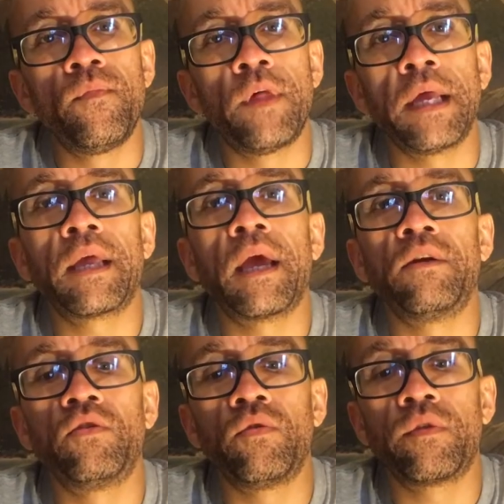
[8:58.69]
they
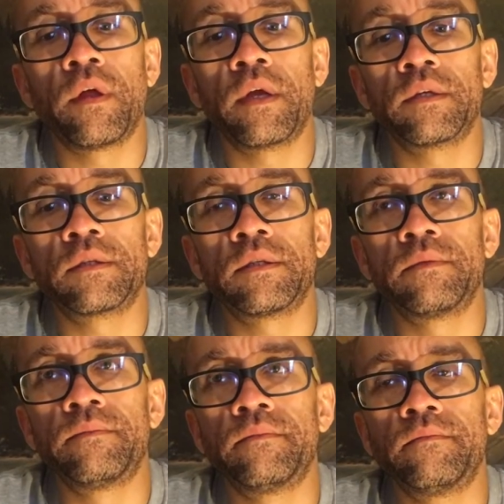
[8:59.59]
can do things.
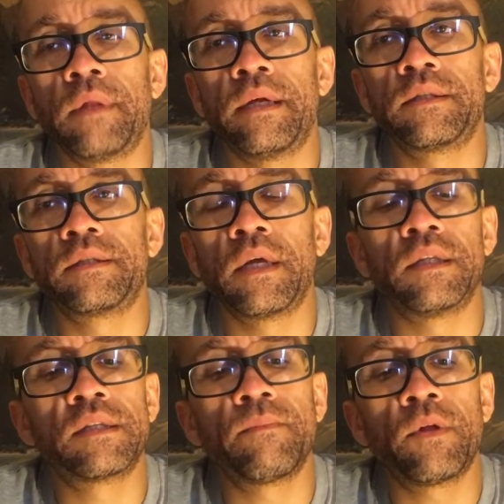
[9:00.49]
It's
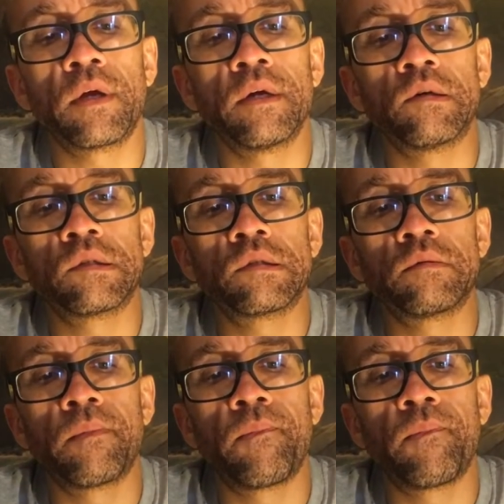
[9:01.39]
something else.